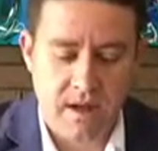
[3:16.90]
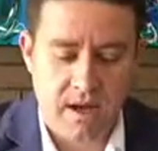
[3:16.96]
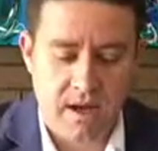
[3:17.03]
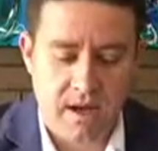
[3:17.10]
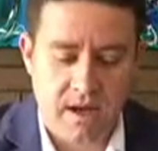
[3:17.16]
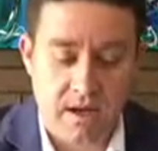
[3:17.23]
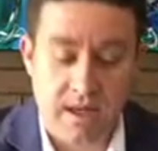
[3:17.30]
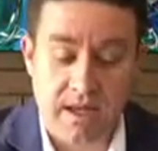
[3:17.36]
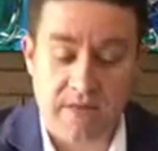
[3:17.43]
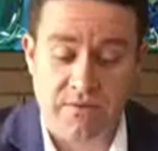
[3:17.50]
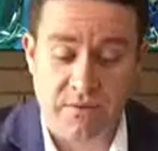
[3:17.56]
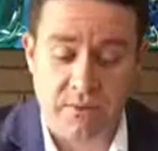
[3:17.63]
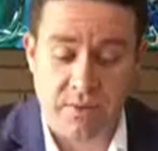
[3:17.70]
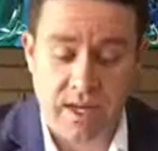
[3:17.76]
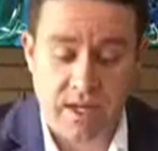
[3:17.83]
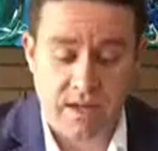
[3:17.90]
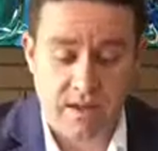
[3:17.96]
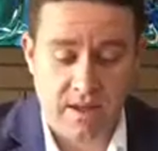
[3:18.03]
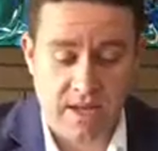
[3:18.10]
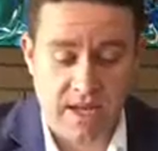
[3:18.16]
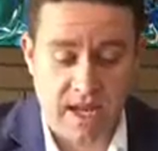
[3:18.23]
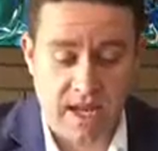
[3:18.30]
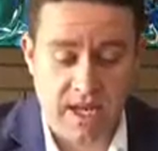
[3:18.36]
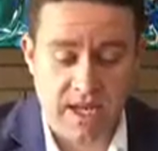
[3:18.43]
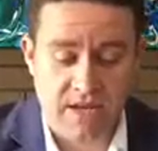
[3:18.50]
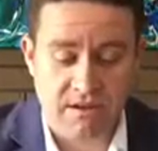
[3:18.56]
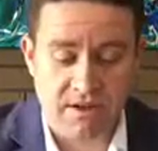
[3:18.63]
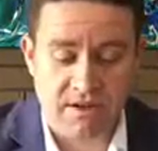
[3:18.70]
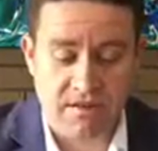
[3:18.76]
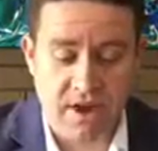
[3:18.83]
And they're from the Cairns
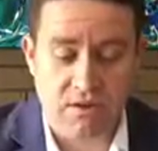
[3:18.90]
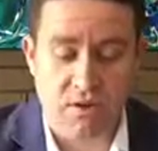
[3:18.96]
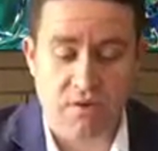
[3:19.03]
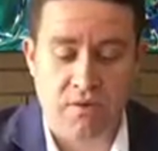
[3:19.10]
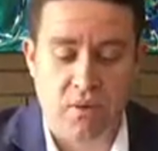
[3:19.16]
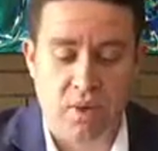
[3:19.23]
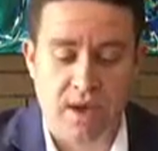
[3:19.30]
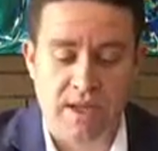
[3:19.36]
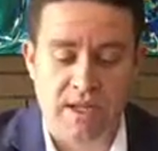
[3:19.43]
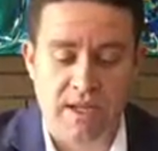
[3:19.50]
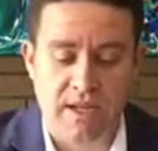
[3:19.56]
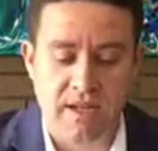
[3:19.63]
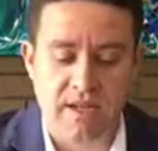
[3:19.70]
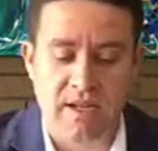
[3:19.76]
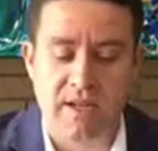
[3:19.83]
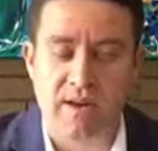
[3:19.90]
area, far north Queensland.